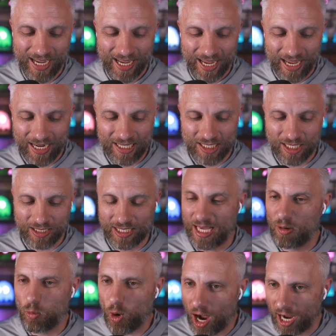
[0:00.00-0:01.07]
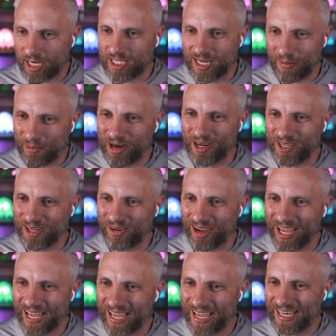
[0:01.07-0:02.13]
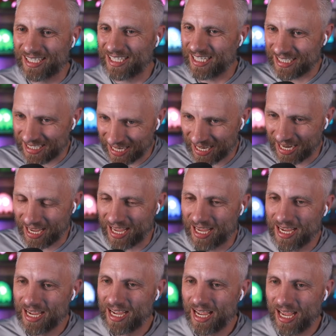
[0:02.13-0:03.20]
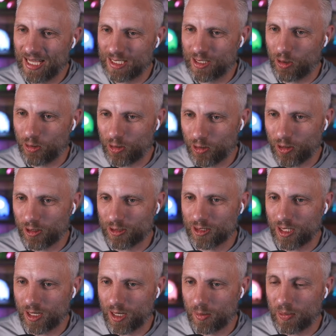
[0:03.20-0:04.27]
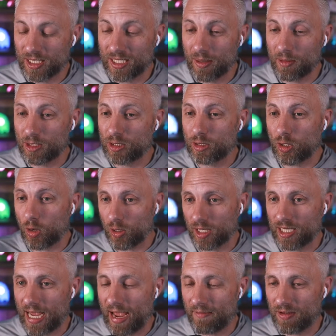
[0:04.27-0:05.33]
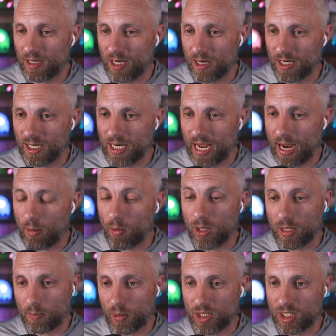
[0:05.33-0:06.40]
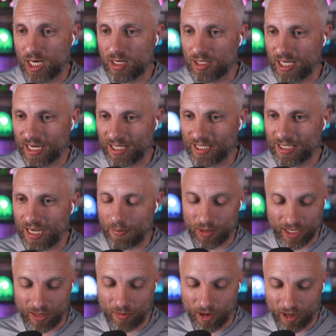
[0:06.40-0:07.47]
And she said, watch, I'm going to do it. And she did it. And so kudos to her. But Timm, it's so good to have you here today. I really appreciate you taking the time to come on.